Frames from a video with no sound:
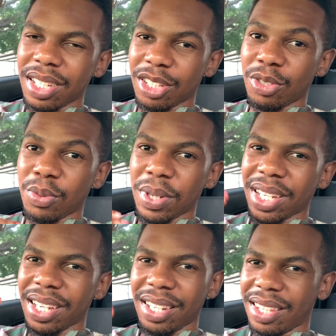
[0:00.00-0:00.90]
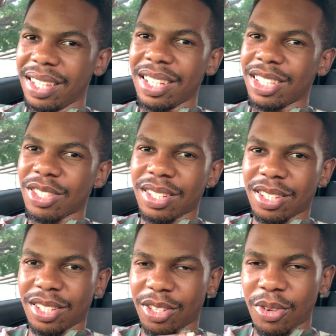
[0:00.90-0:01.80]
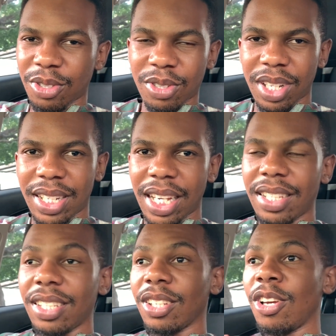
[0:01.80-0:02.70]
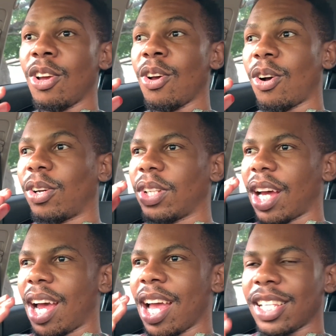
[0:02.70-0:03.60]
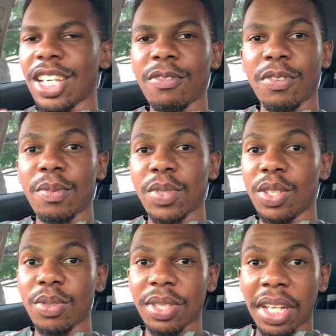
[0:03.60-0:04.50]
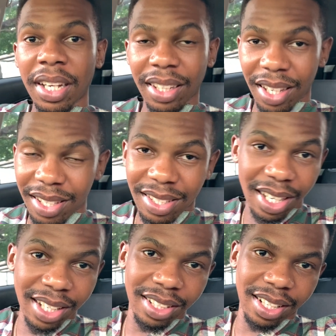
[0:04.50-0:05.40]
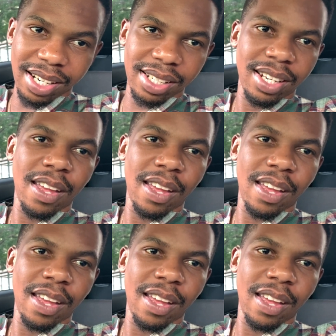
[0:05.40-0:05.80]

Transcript: isn't doing anything it's consolidating on the higher time frames and you're stuck inside right